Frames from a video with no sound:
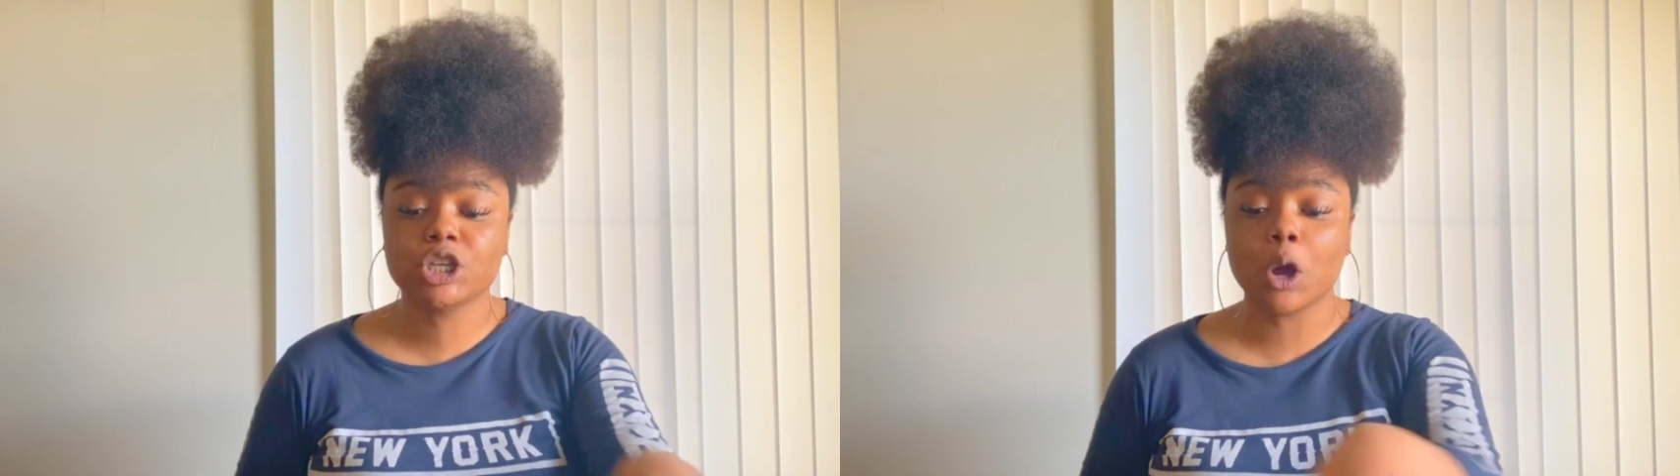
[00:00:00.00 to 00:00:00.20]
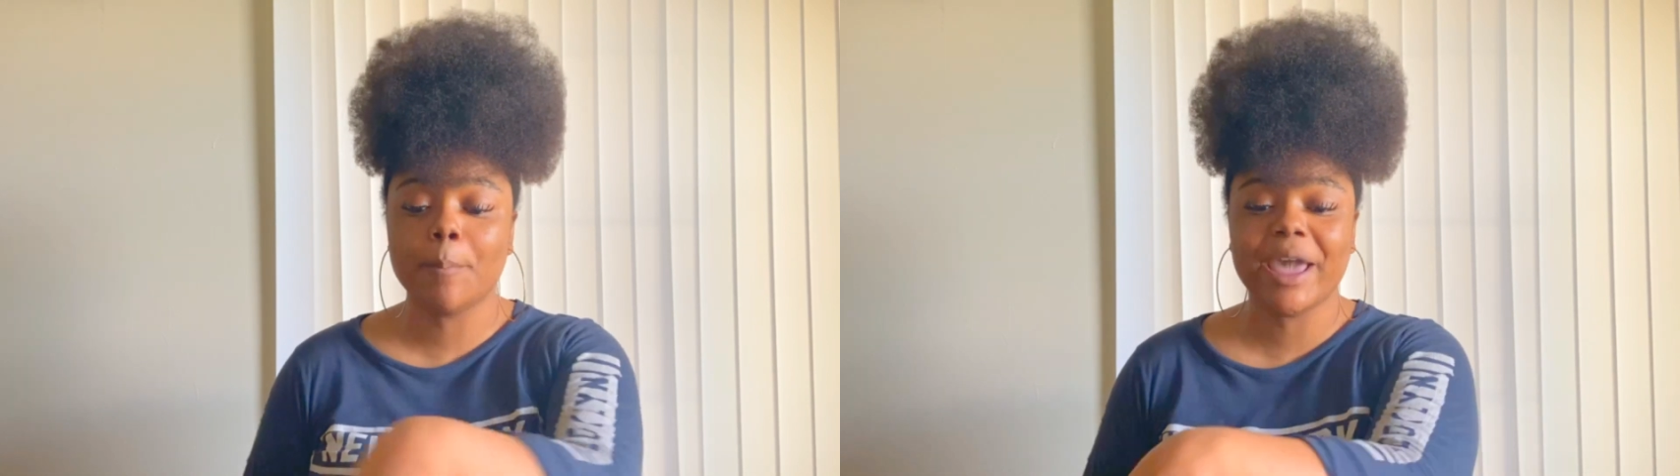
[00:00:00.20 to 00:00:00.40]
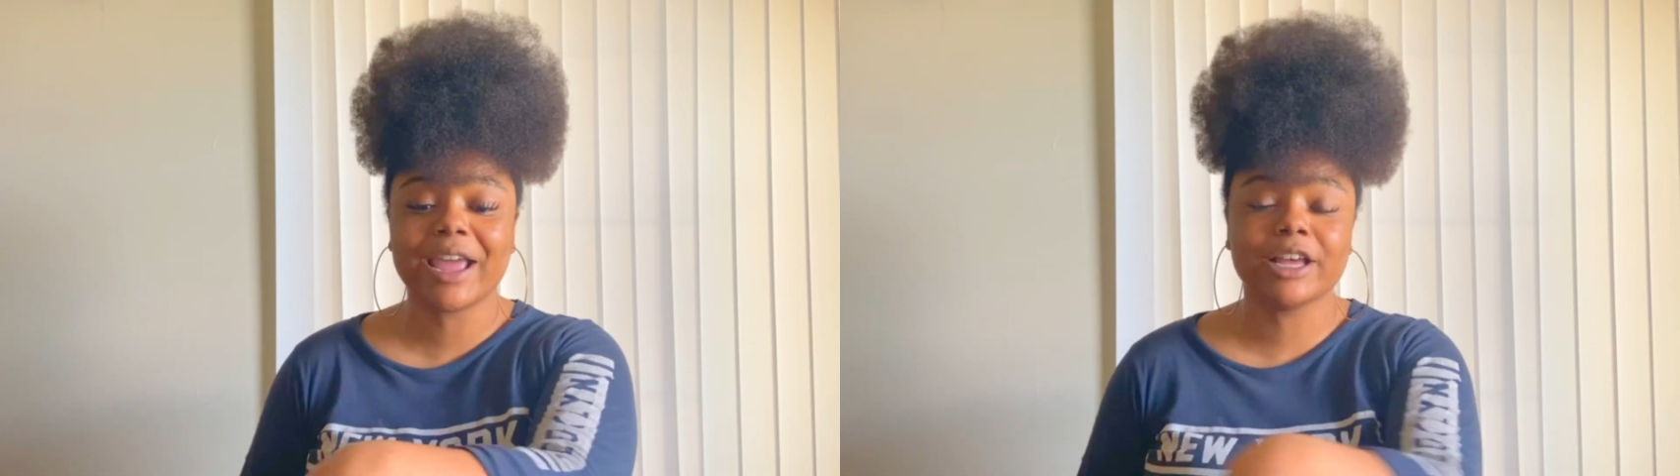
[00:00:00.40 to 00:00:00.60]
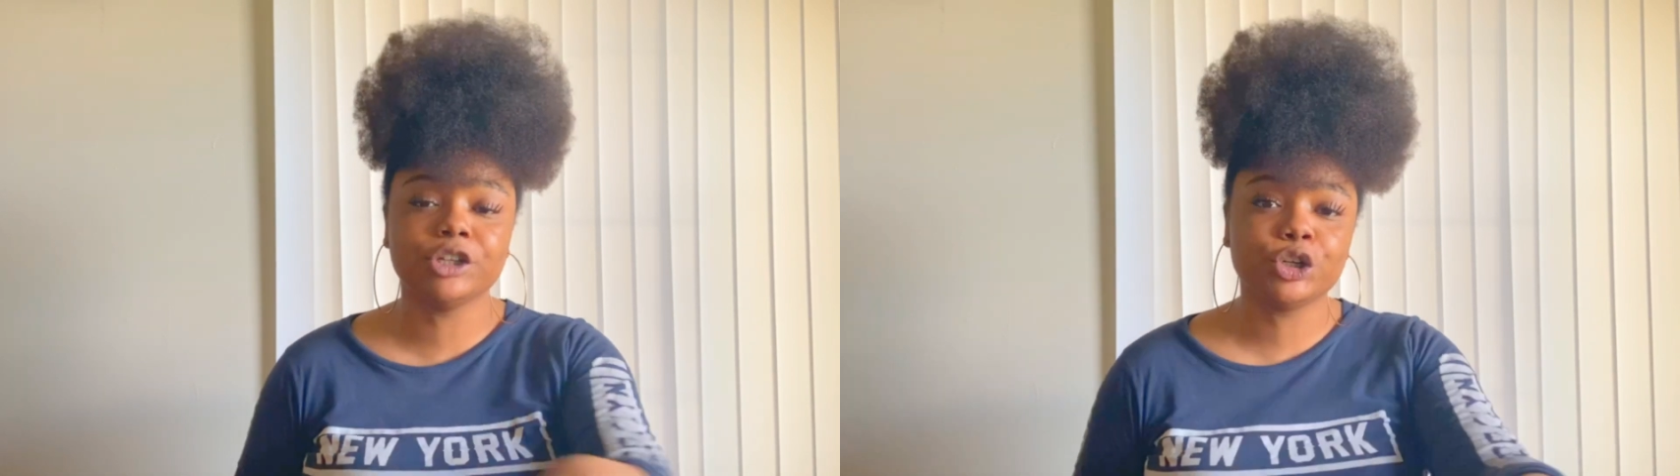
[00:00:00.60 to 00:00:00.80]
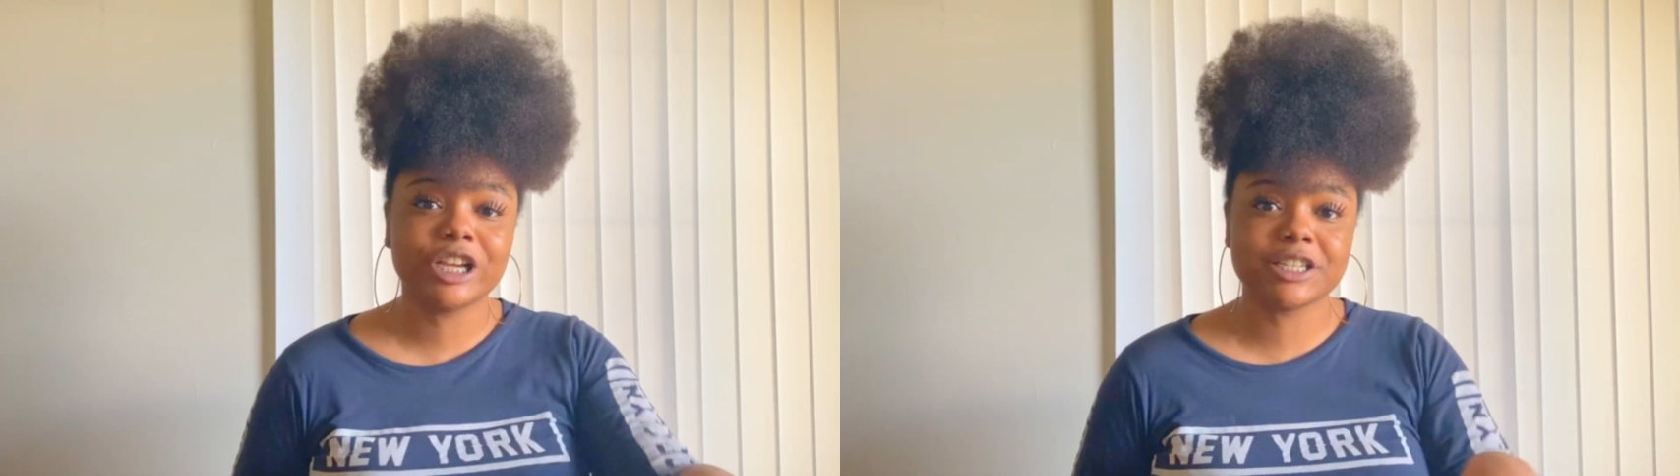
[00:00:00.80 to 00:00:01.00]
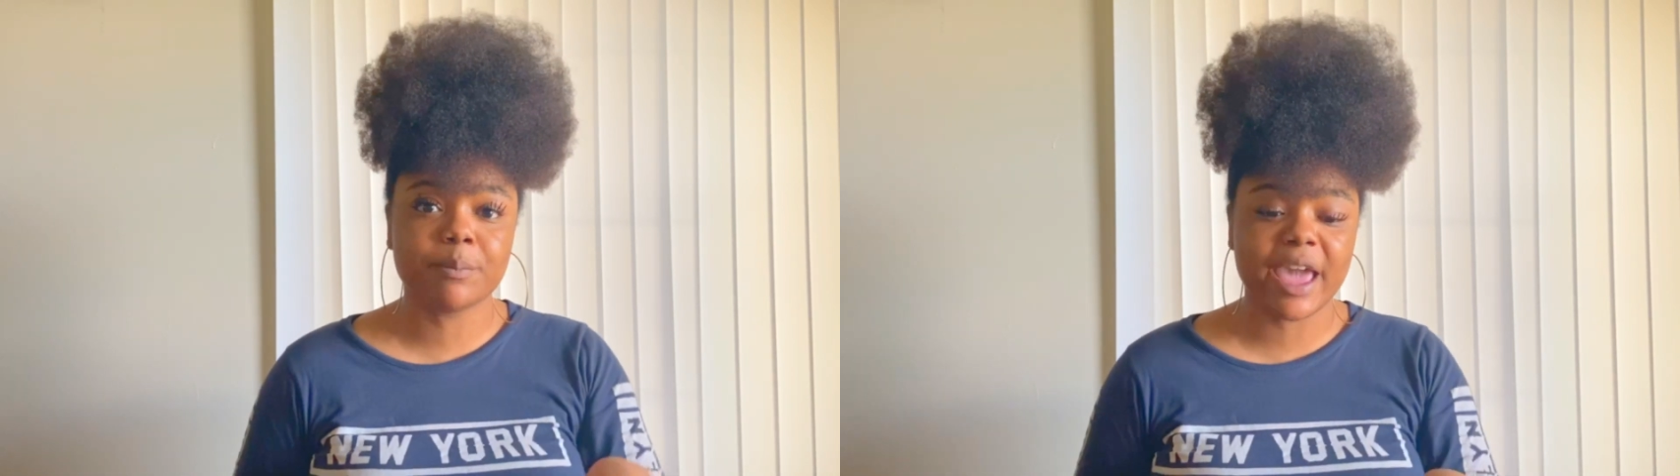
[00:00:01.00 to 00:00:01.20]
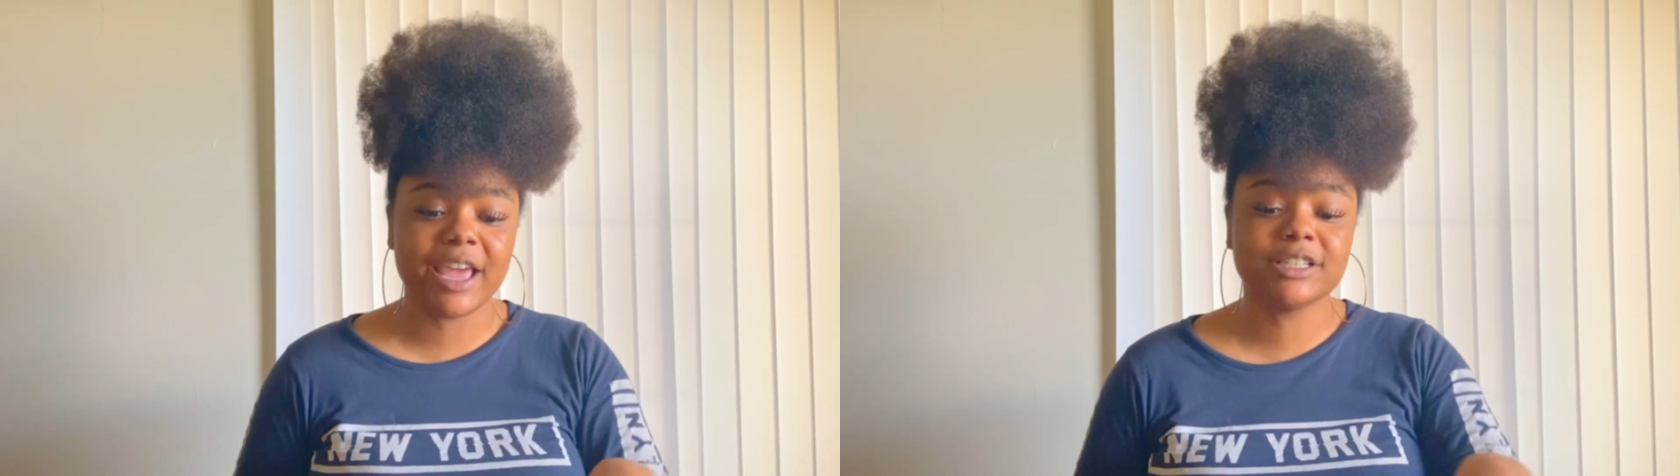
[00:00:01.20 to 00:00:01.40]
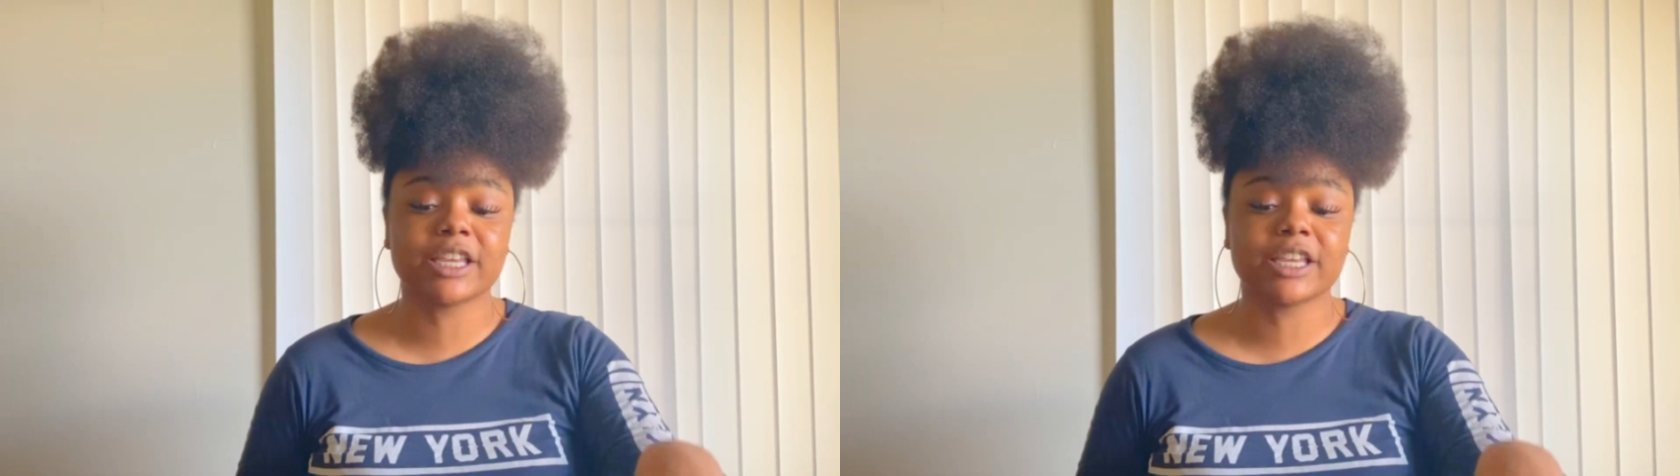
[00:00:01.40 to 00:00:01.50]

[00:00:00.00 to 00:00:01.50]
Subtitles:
go back under his mask